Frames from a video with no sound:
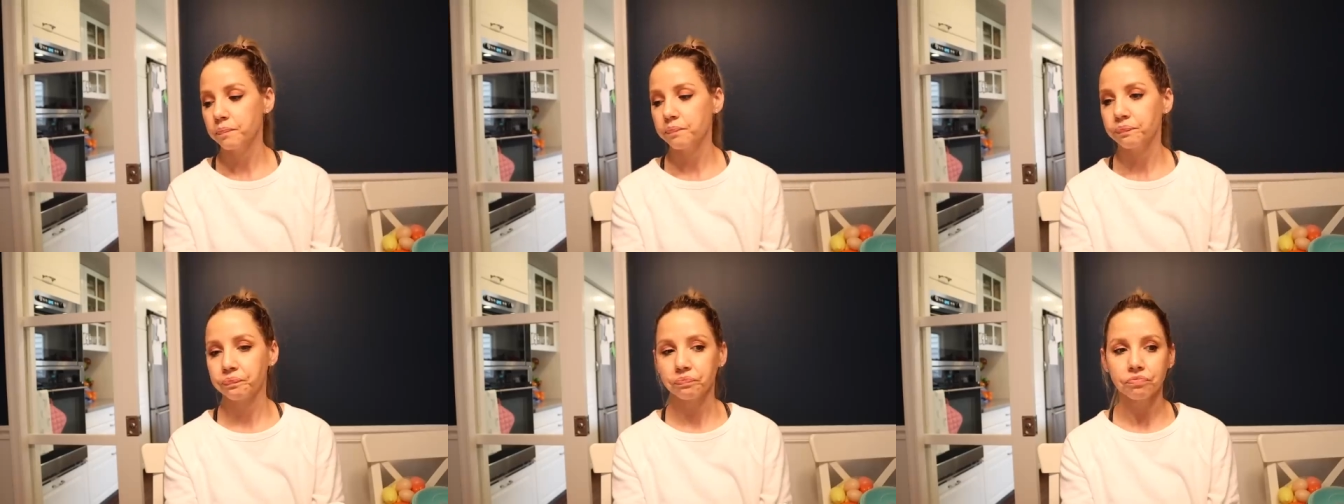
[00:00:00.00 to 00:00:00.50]

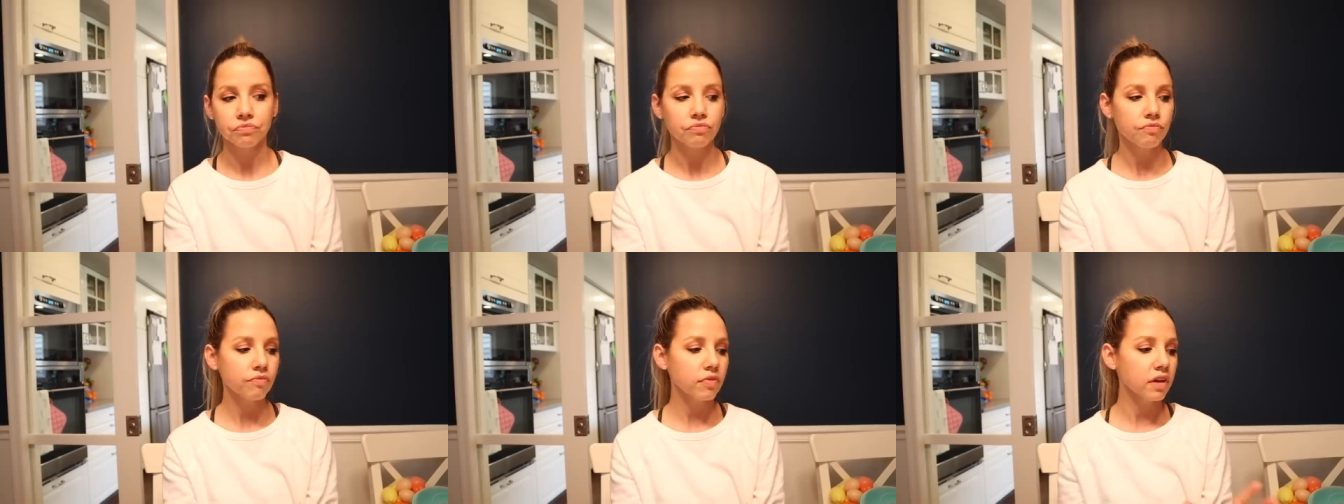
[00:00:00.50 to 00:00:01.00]

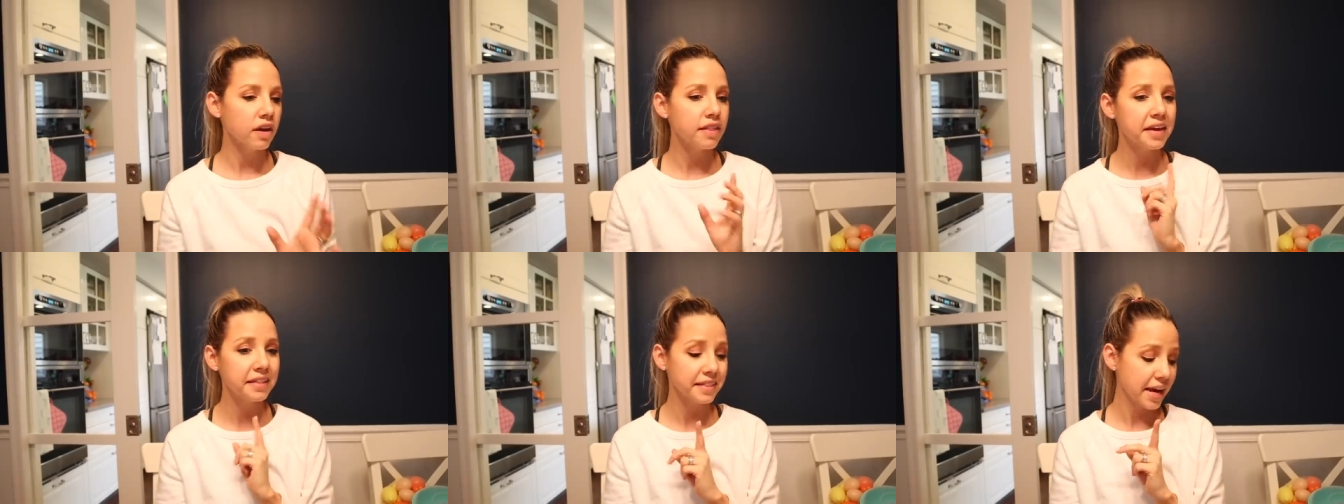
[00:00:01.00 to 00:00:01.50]
And
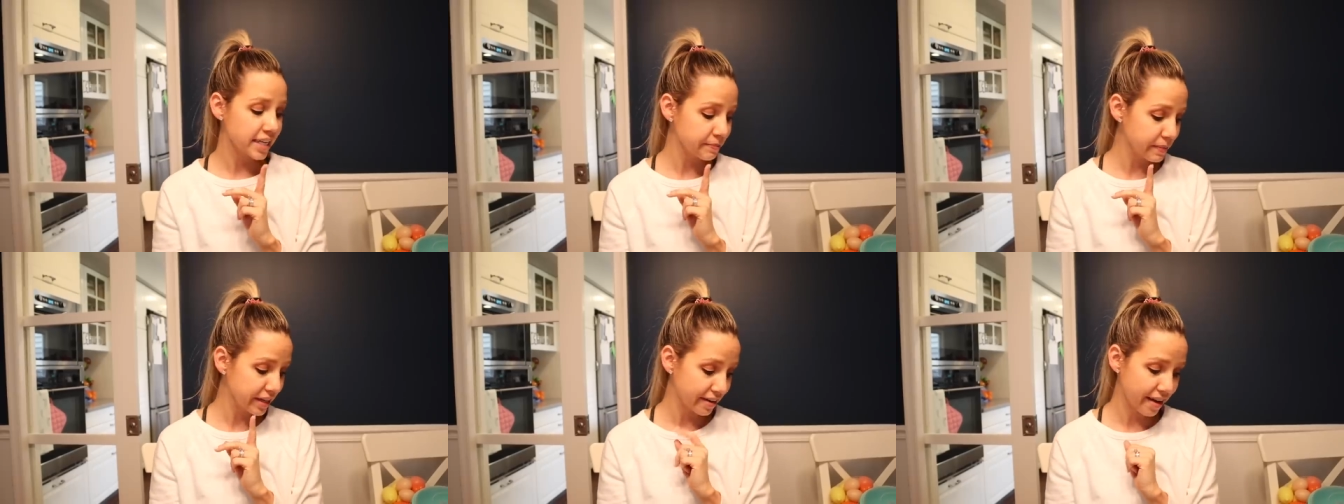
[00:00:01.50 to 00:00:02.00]
then
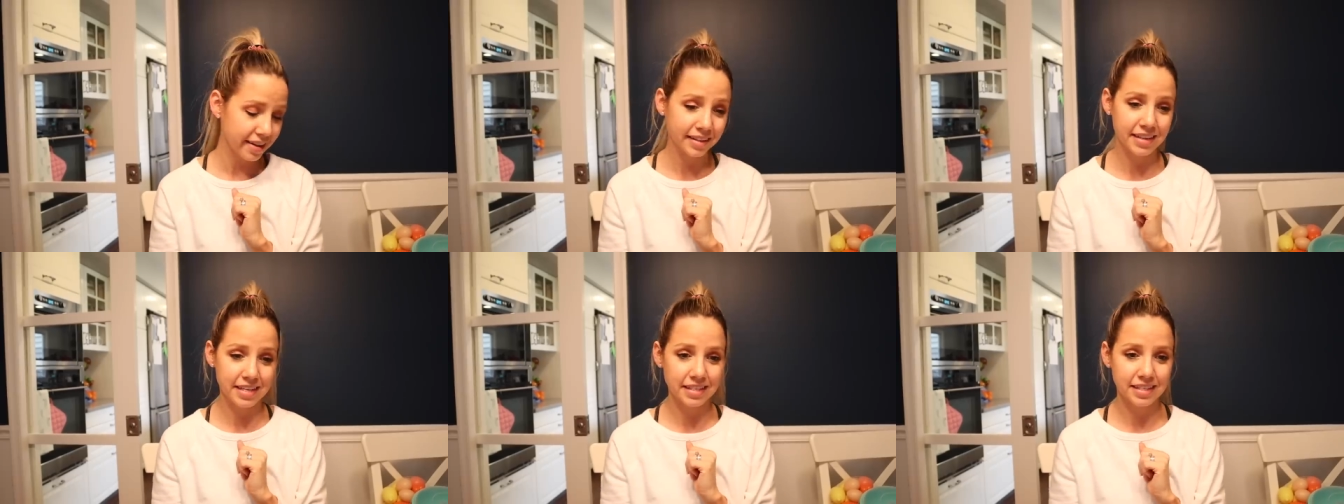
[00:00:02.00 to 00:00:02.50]
last but not
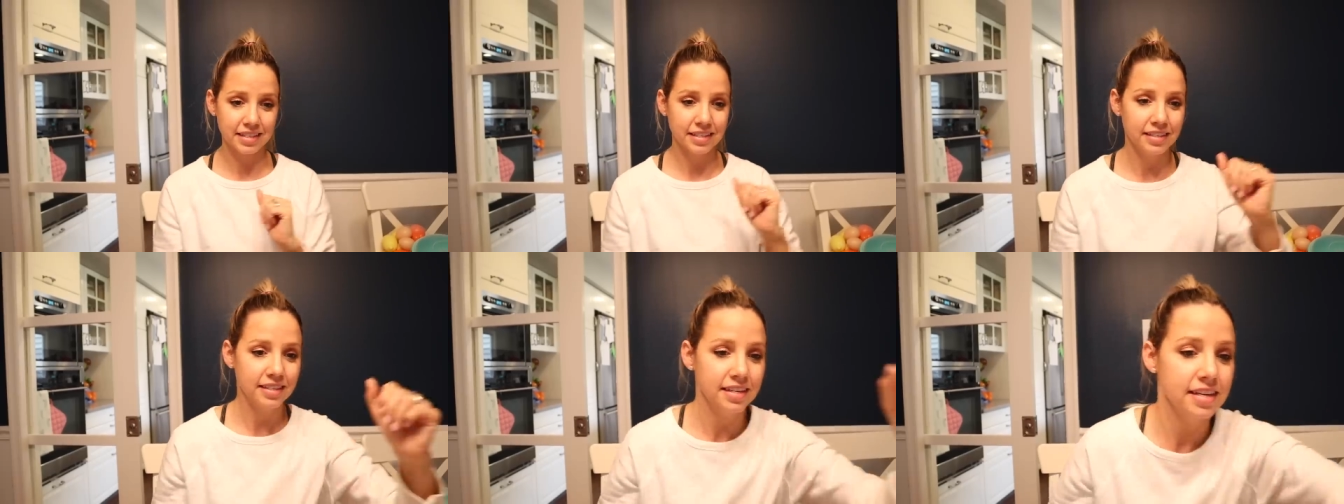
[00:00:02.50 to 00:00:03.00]
least
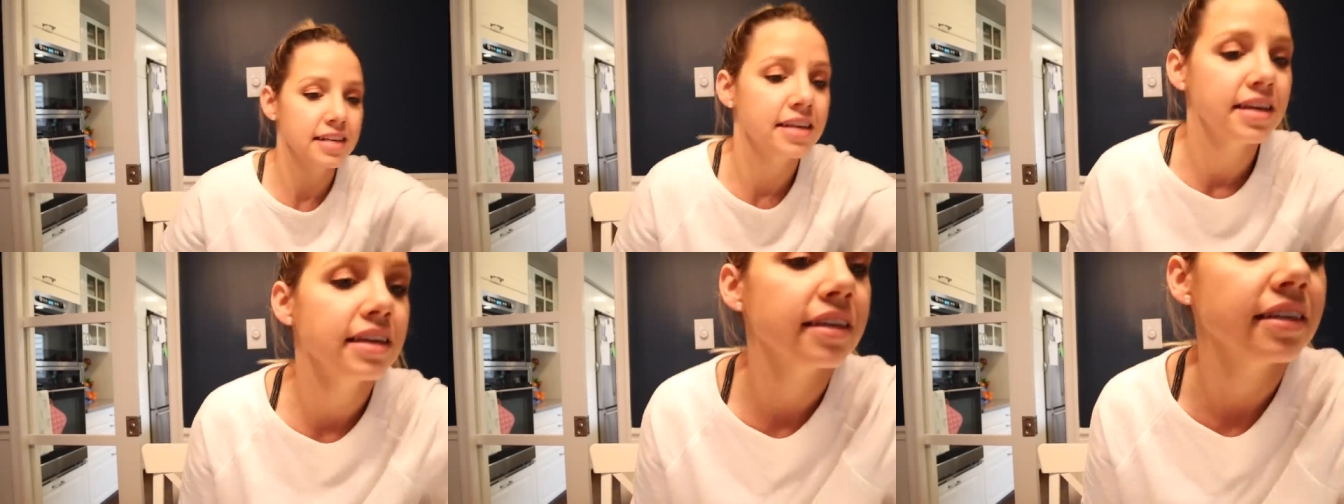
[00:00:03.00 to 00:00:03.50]

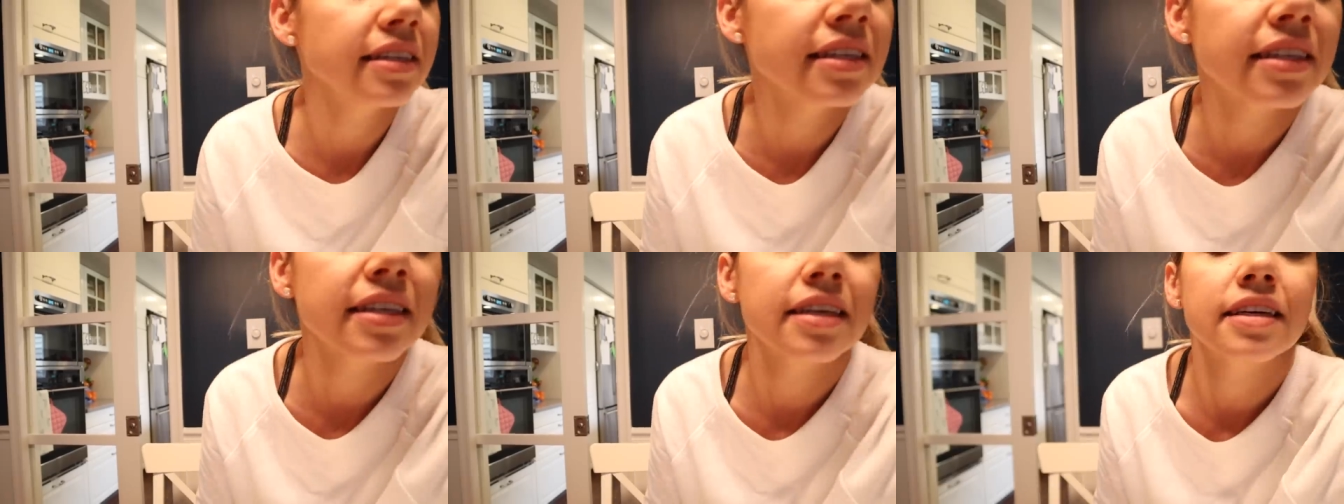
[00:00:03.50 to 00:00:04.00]
is,